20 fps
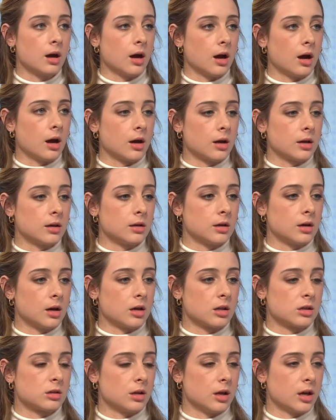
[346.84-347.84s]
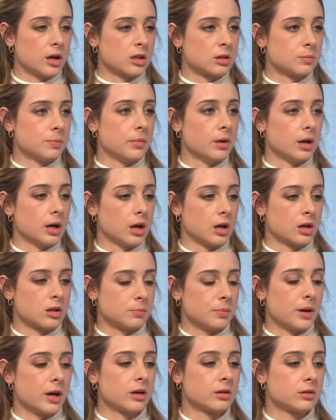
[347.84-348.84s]
I
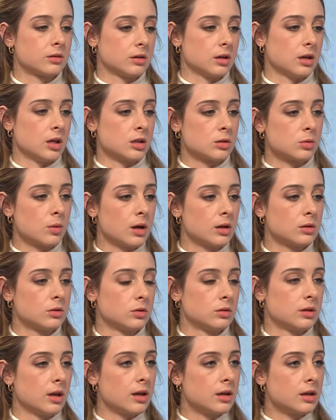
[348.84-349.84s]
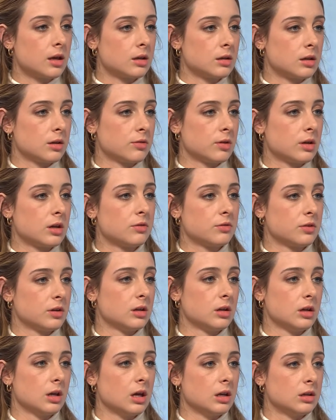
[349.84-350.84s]
expect Israel to take it, even if
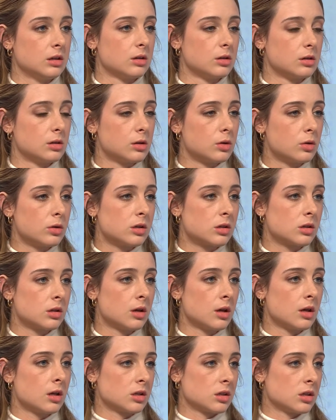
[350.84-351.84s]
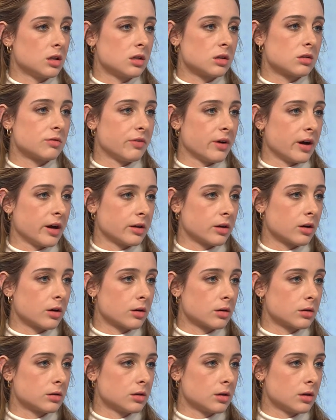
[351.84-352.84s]
it includes
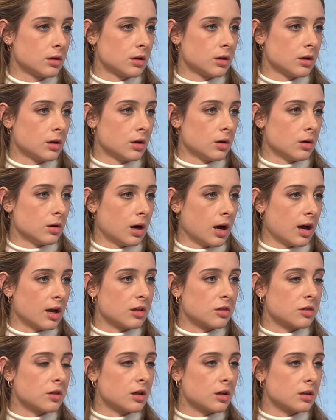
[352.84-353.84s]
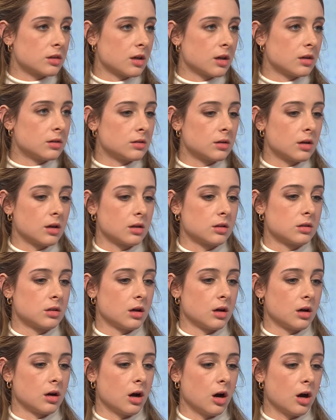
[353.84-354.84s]
ceasefire. I think that
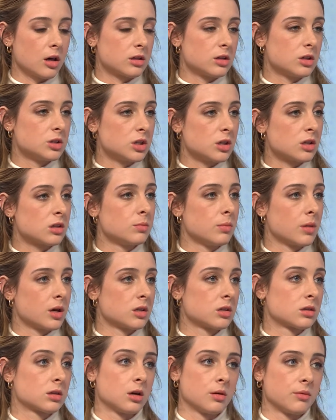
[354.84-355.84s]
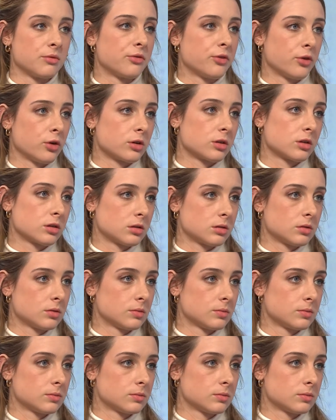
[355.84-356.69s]
the hostages must come first.